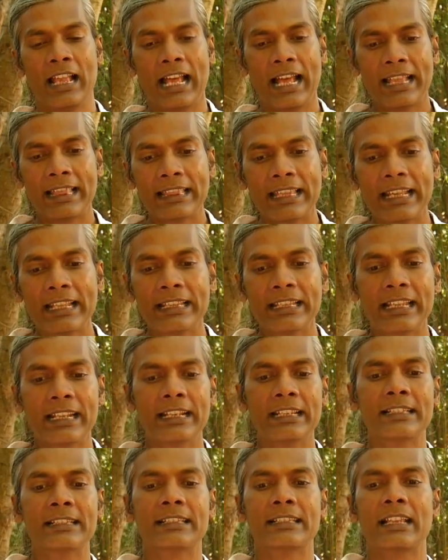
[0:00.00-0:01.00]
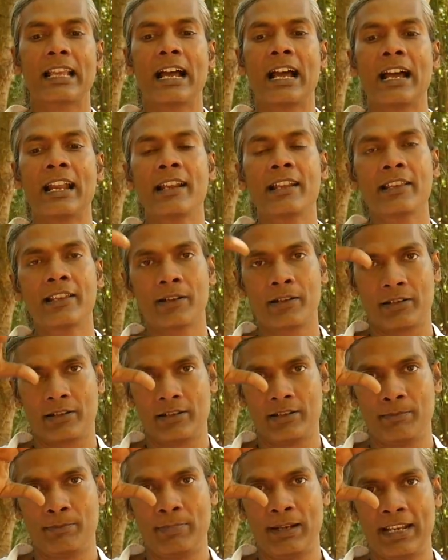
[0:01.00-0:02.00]
And then there is another
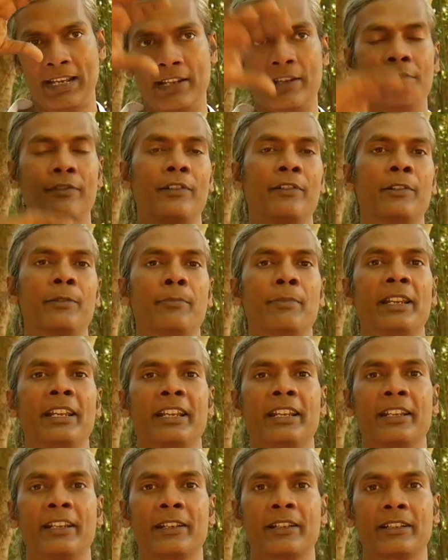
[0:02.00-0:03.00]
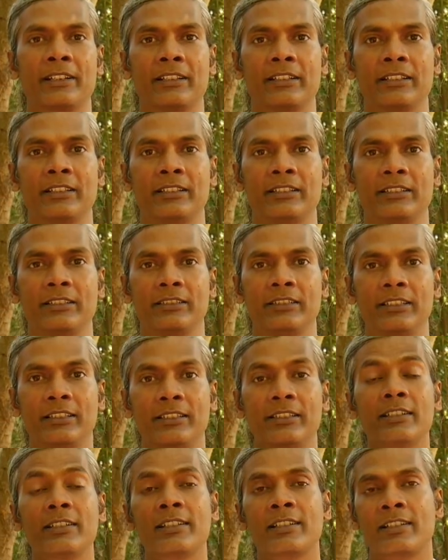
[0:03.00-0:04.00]
plane of our being, the
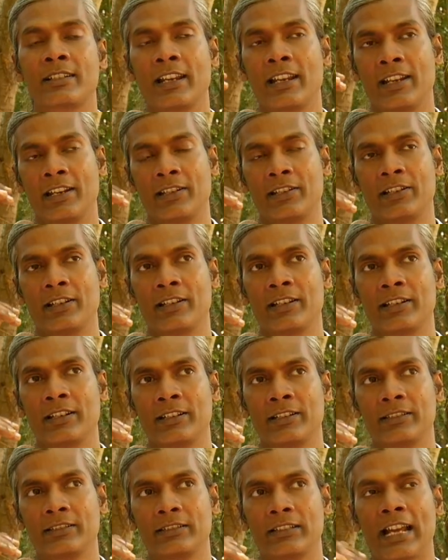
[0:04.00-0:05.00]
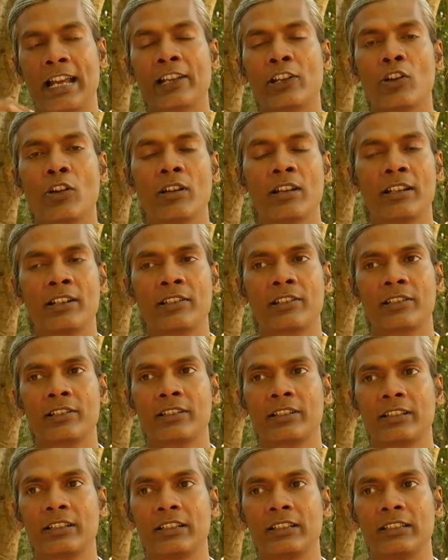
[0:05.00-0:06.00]
third state. I call it
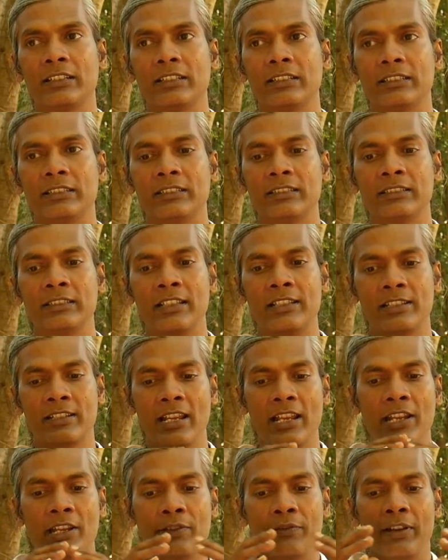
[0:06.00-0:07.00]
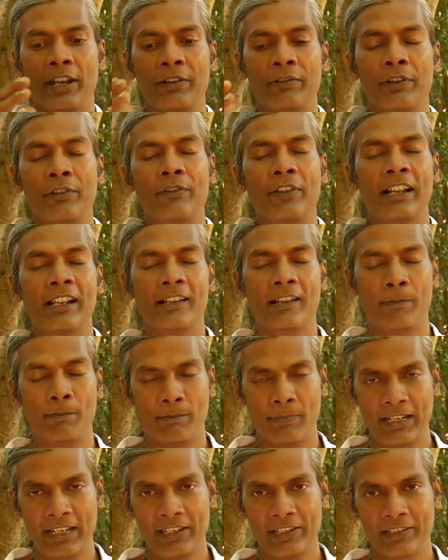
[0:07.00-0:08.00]
the state where we feel
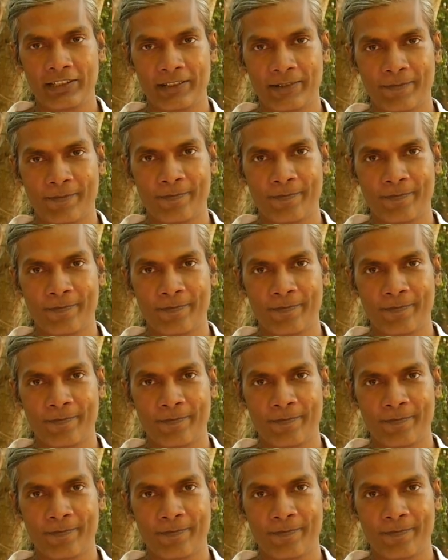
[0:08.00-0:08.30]
complete,